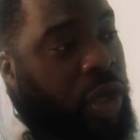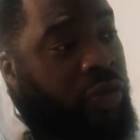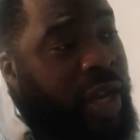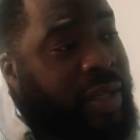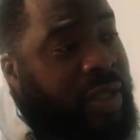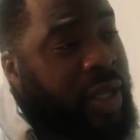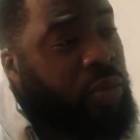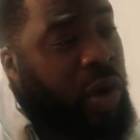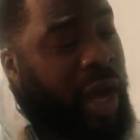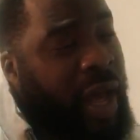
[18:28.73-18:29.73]
real estate
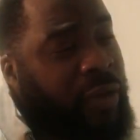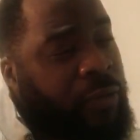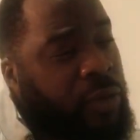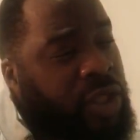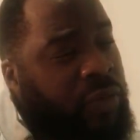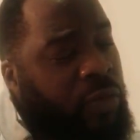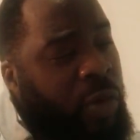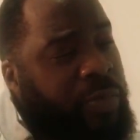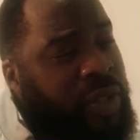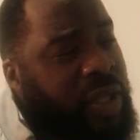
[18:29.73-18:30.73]
will account for
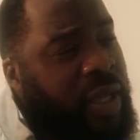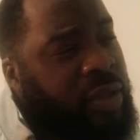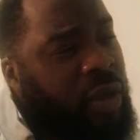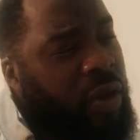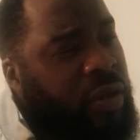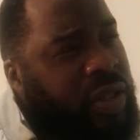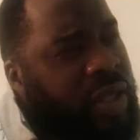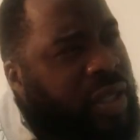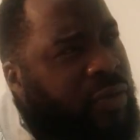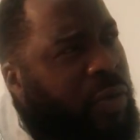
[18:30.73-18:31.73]
71%. Is
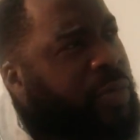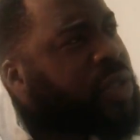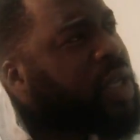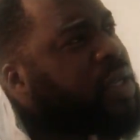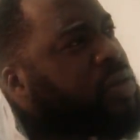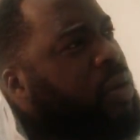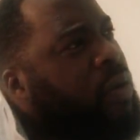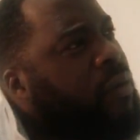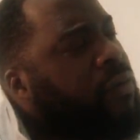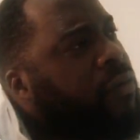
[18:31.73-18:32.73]
it 71%
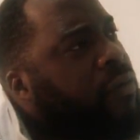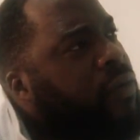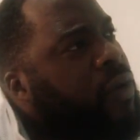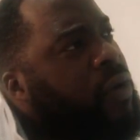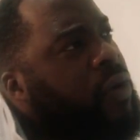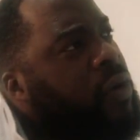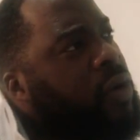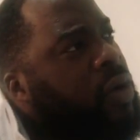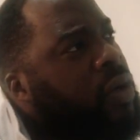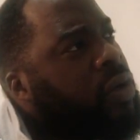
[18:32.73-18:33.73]
of
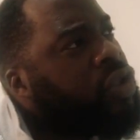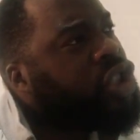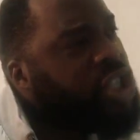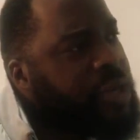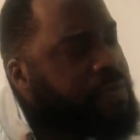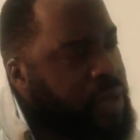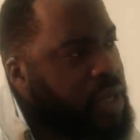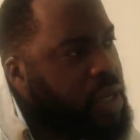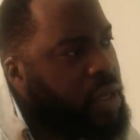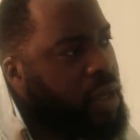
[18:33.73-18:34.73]

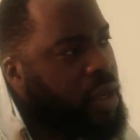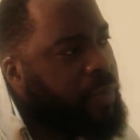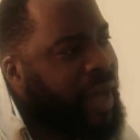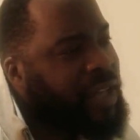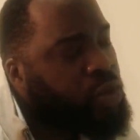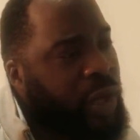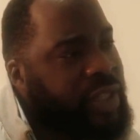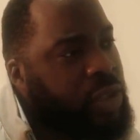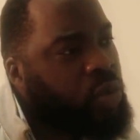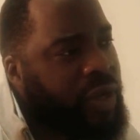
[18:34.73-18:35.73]
GDP by
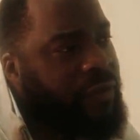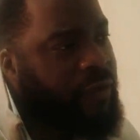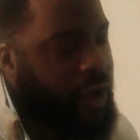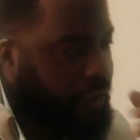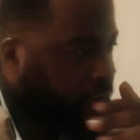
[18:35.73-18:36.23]
2025?